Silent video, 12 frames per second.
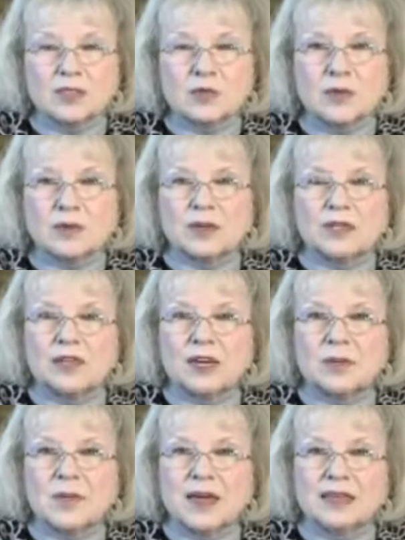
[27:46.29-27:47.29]
That's what we're going to
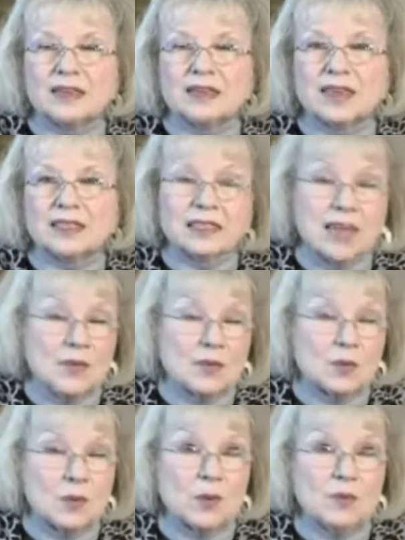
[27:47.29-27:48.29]
talk about next time.
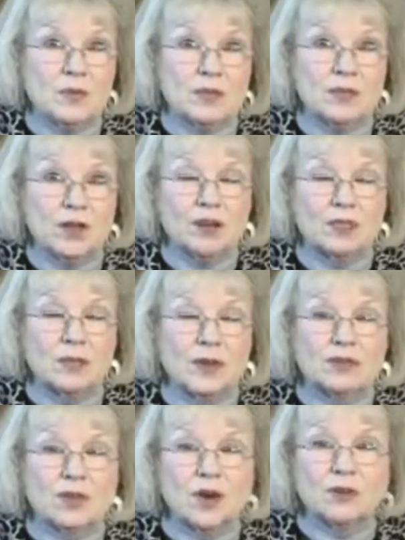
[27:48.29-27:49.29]
That's what we've been talking
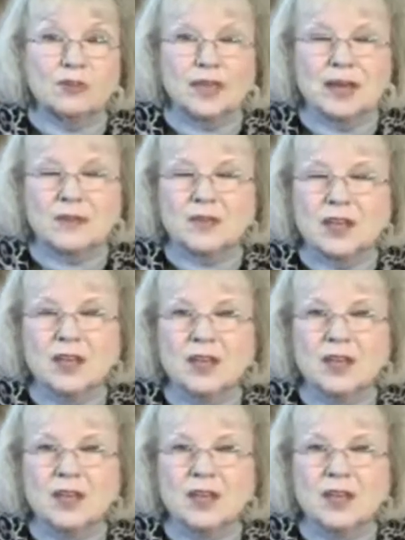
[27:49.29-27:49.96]
about the whole time.